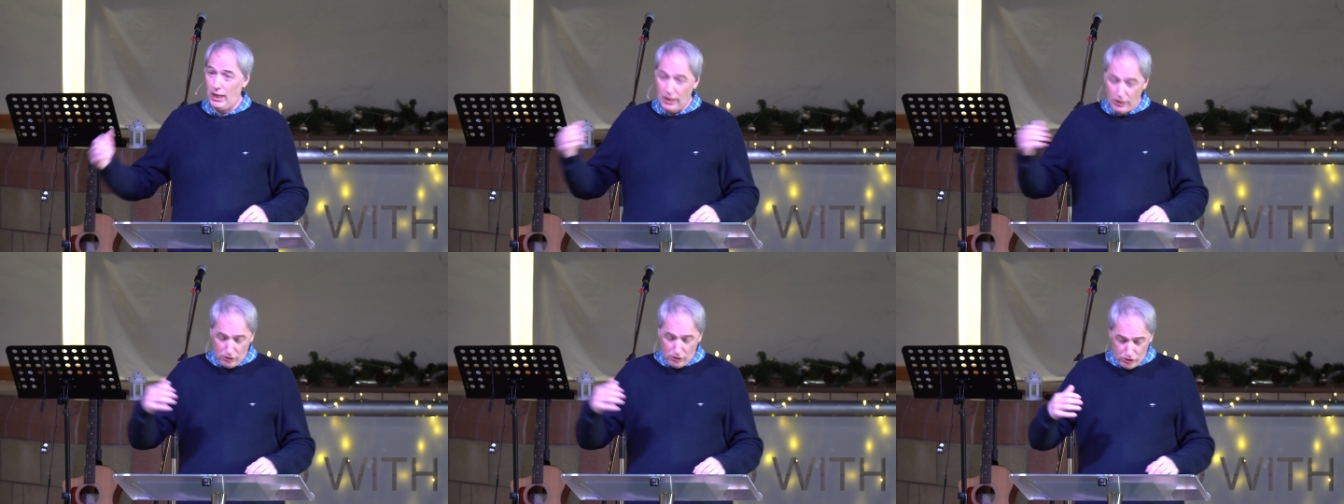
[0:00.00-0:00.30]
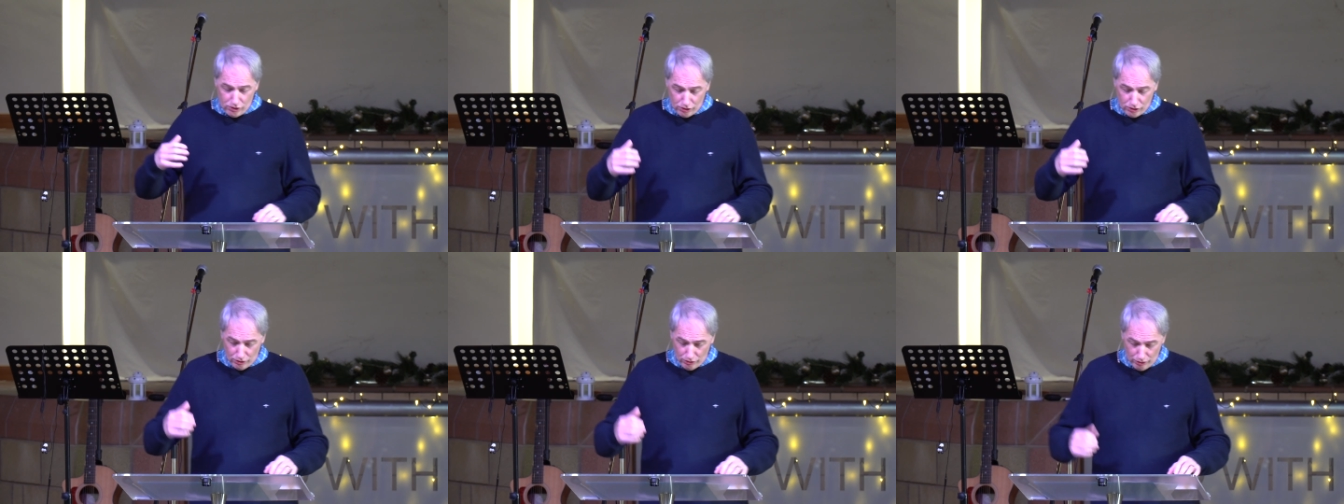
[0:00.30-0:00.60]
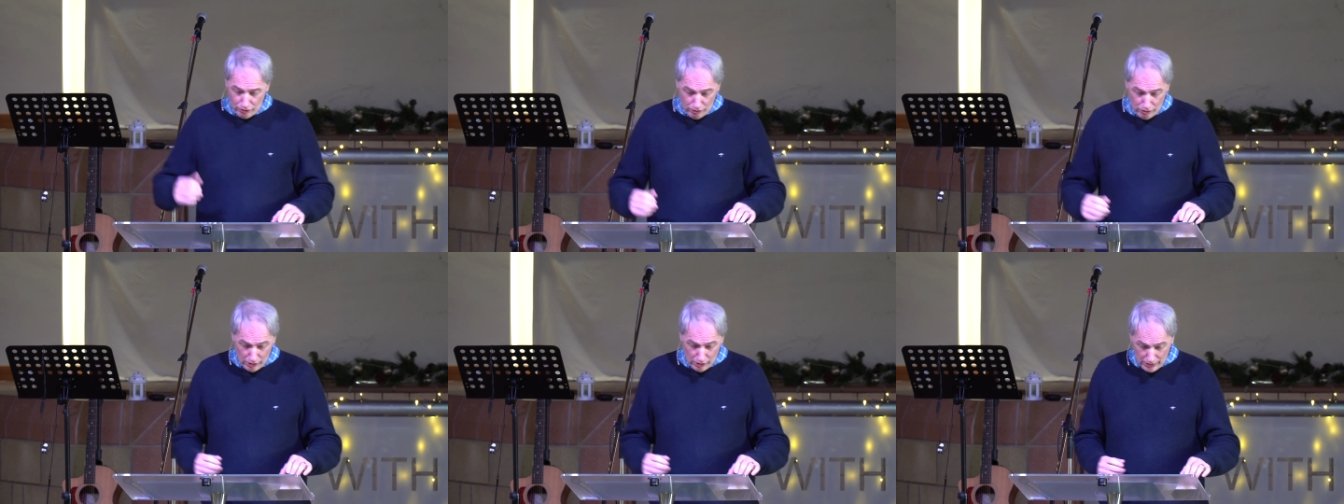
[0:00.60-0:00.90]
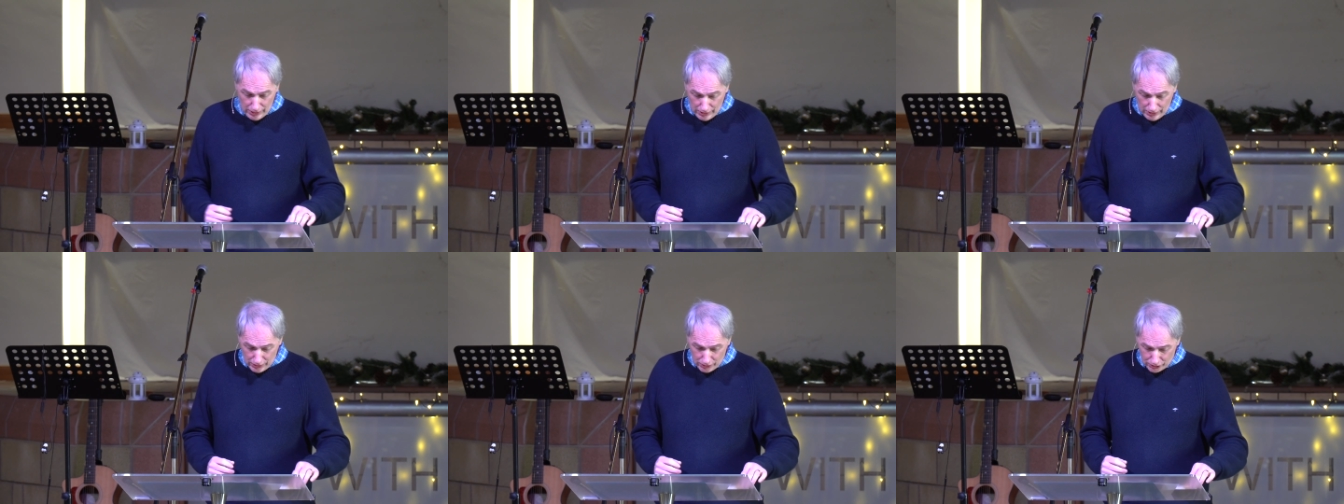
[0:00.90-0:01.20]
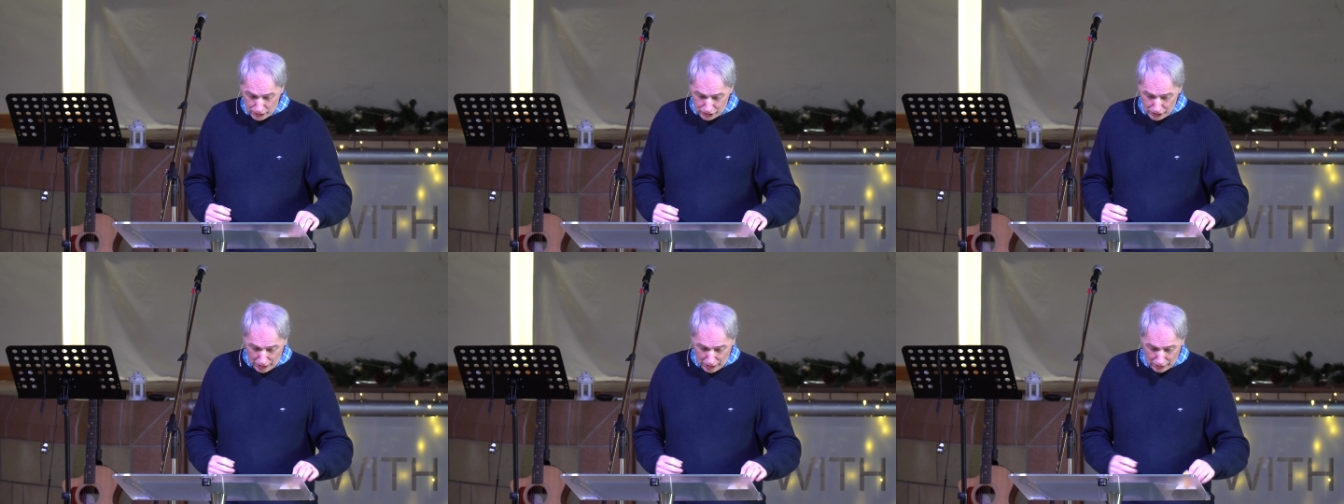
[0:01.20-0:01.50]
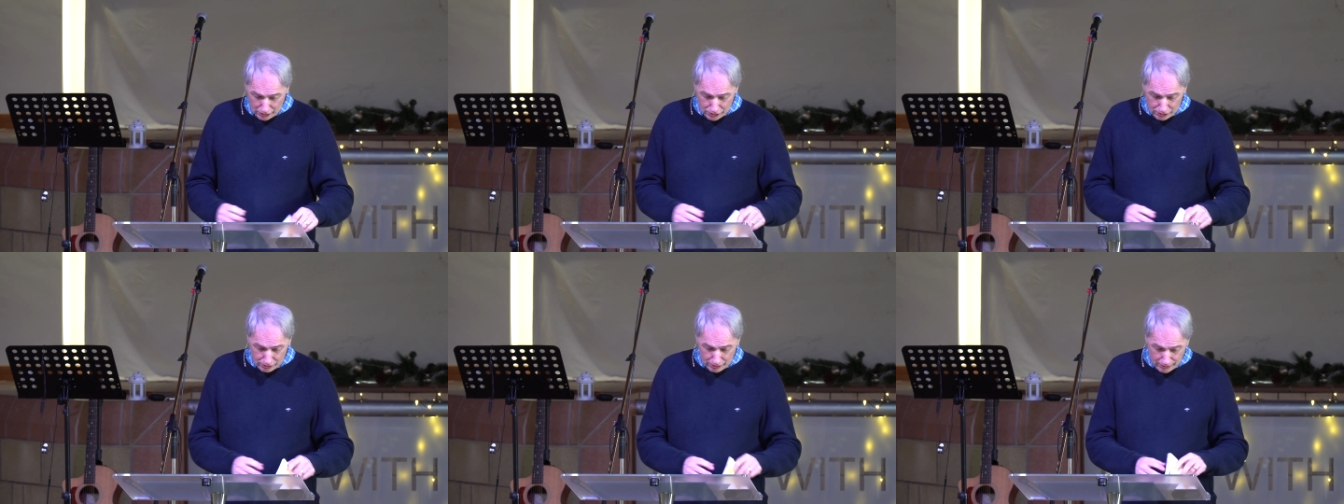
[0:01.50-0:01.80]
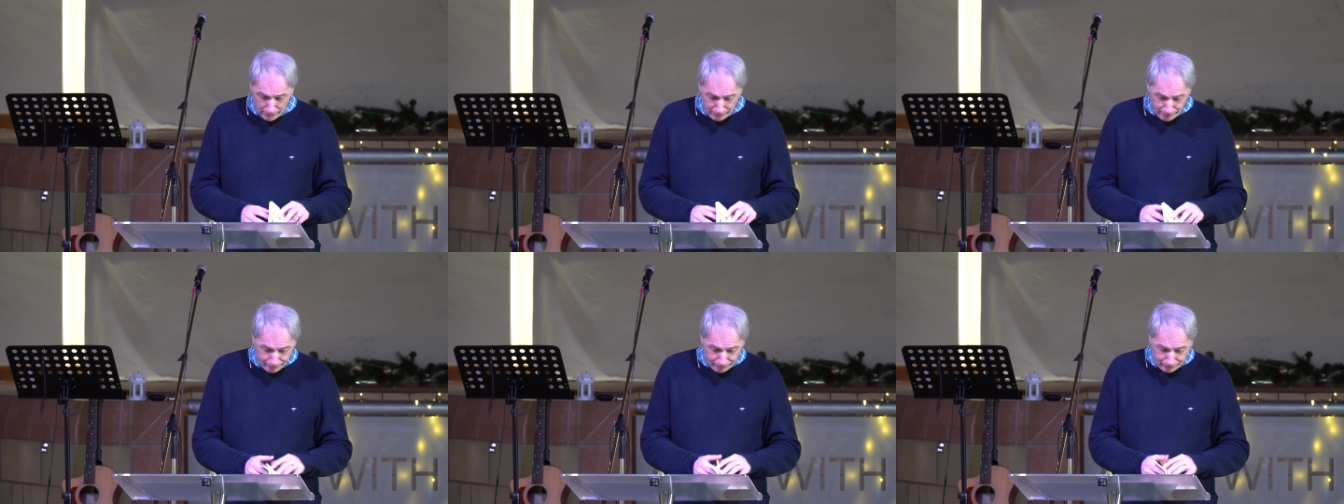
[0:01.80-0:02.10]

into the sanctuary.